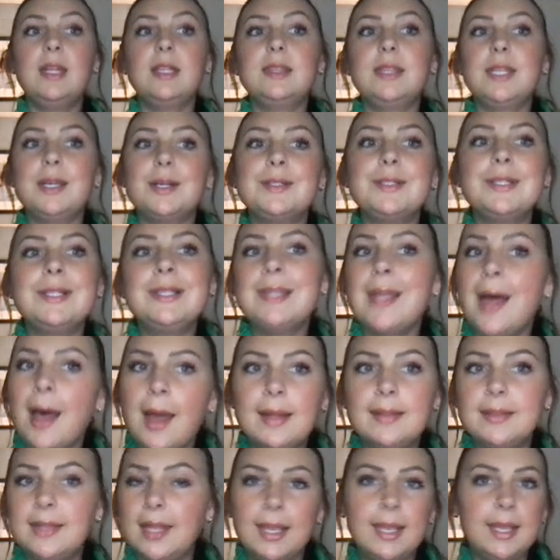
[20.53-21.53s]
There's a
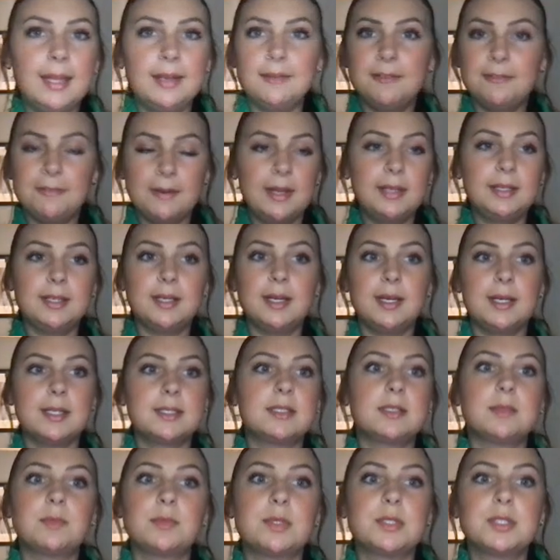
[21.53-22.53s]
lot that can affect a
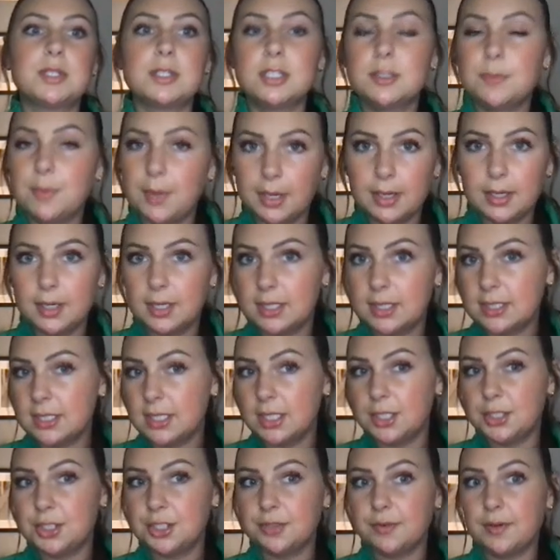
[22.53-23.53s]
customer's
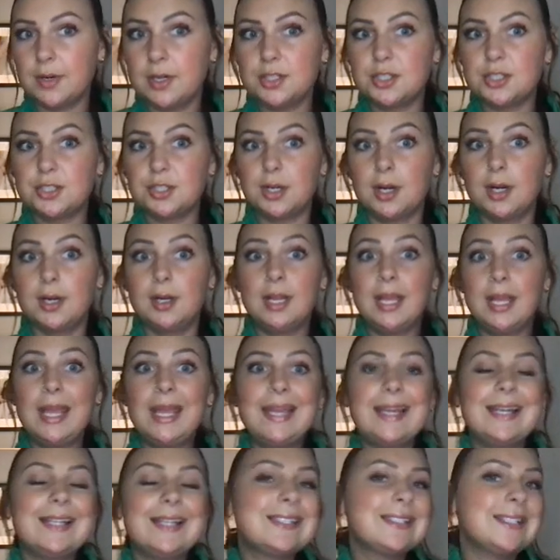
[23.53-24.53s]
experience at your restaurant.
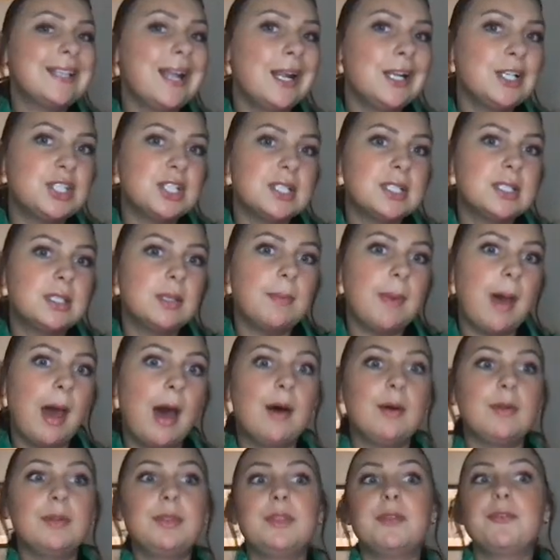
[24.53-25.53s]
It's not just
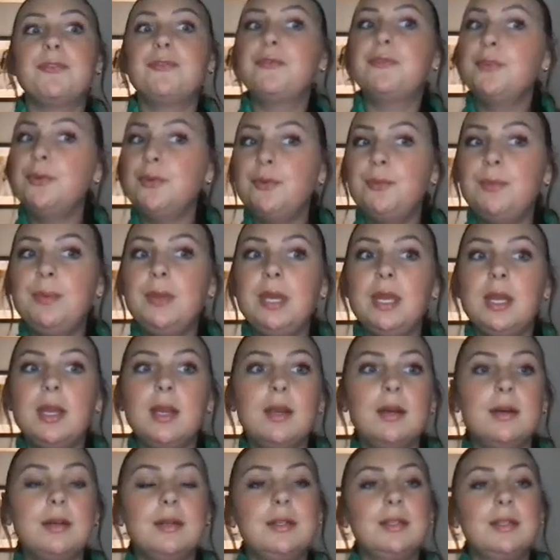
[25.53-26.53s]
about the food
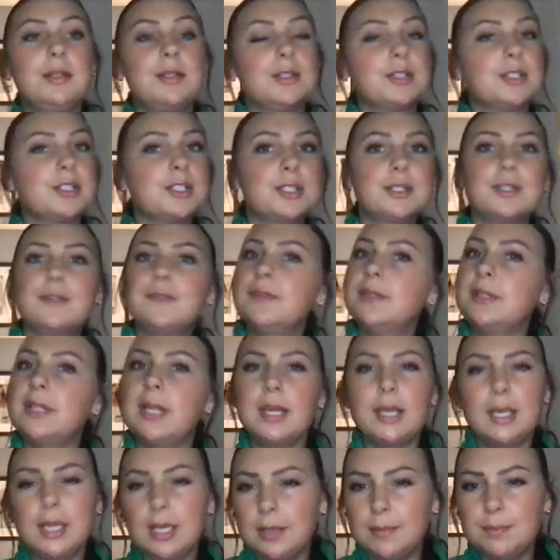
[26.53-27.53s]
being good or a server
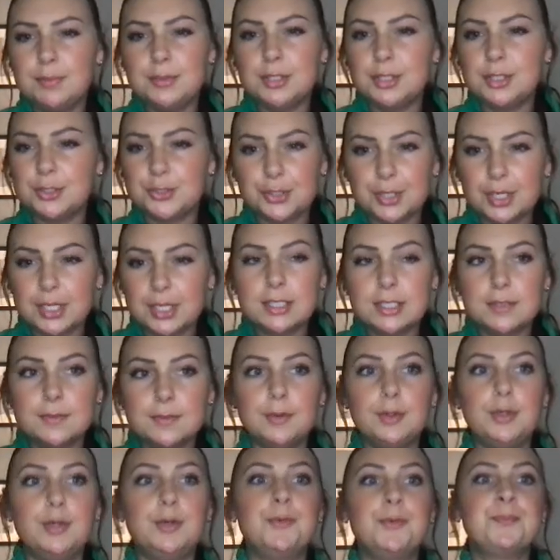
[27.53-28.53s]
that keeps your drinks
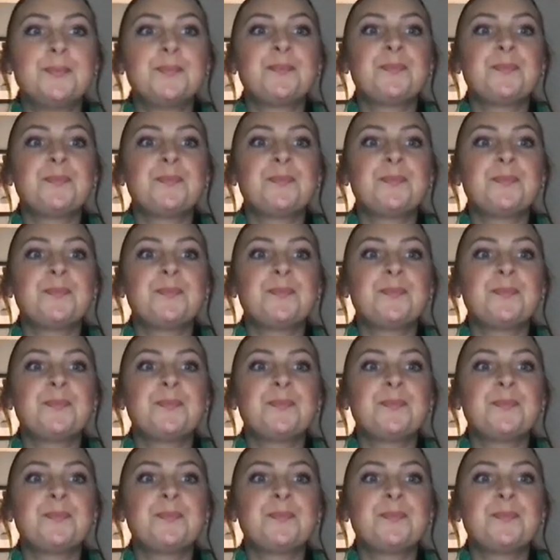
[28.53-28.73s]
full.